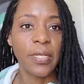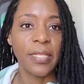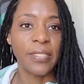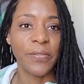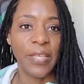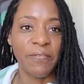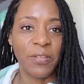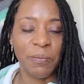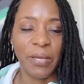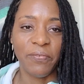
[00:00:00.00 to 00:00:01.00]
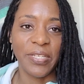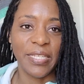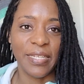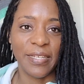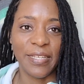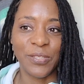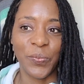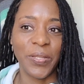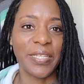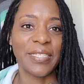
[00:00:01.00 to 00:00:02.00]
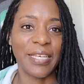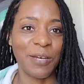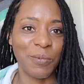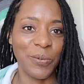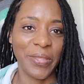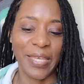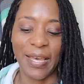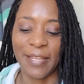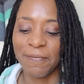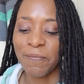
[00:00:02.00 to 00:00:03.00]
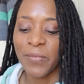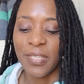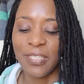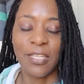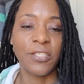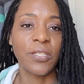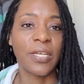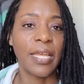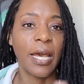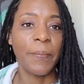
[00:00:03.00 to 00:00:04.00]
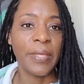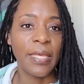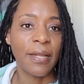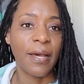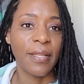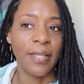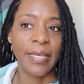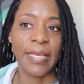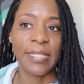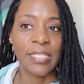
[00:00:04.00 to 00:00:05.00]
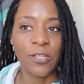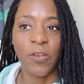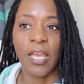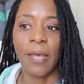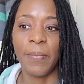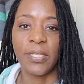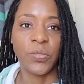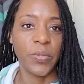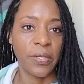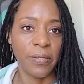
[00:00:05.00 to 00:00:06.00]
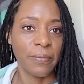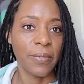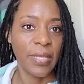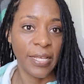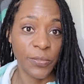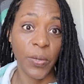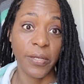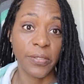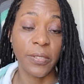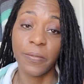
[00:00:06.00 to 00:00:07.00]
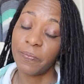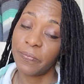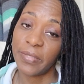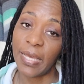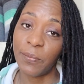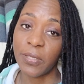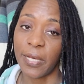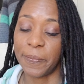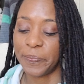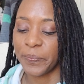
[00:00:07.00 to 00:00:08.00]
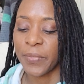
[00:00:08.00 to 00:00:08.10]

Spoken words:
And so thankfully my friend Dina is willing to help me with that. She's also going to help me get on like Instagram and Twitter as well. So that will come.